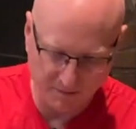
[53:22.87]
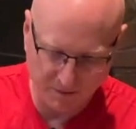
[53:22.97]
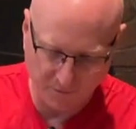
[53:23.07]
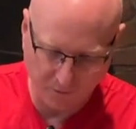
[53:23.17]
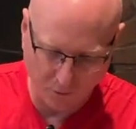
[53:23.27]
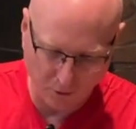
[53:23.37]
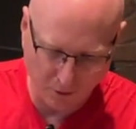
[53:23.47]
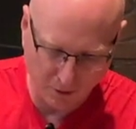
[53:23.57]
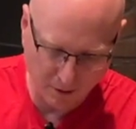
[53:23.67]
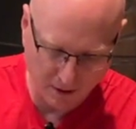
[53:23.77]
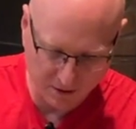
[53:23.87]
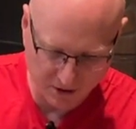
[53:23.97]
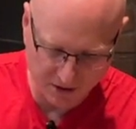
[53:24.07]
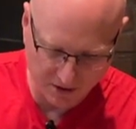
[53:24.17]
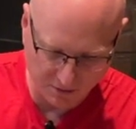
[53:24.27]
before, I'll
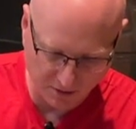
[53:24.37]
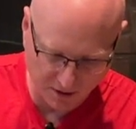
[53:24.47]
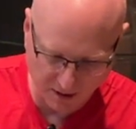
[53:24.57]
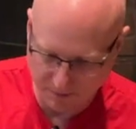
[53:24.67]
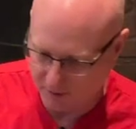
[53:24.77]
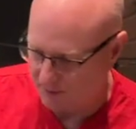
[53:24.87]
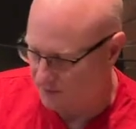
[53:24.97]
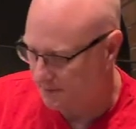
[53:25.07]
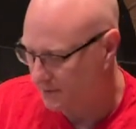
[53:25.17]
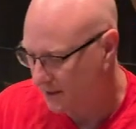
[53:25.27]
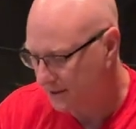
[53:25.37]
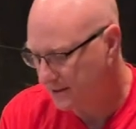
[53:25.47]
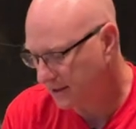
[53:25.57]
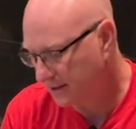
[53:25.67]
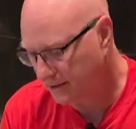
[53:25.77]
just throw a couple of zip ties
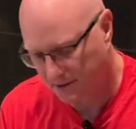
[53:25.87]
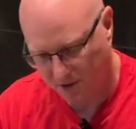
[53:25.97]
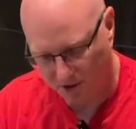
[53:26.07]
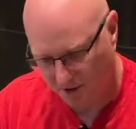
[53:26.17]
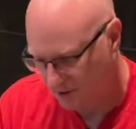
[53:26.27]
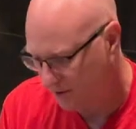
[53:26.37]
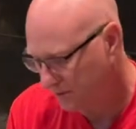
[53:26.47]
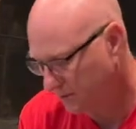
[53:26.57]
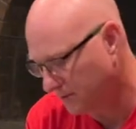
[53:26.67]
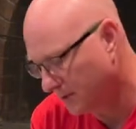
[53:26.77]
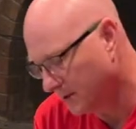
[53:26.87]
on this just so